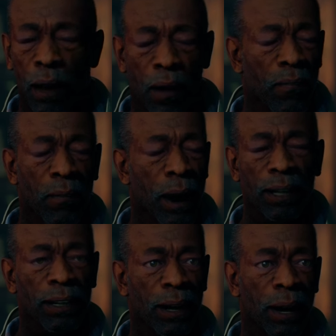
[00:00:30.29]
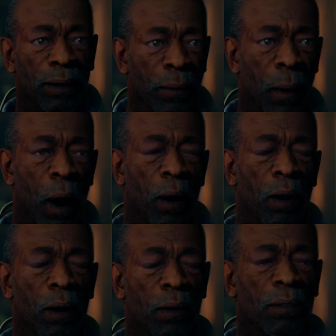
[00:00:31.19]
of right and
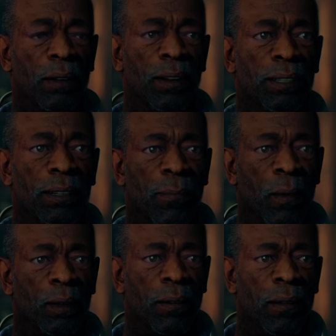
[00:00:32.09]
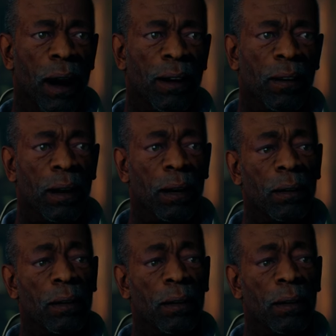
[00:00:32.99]
wrong. This is about survival.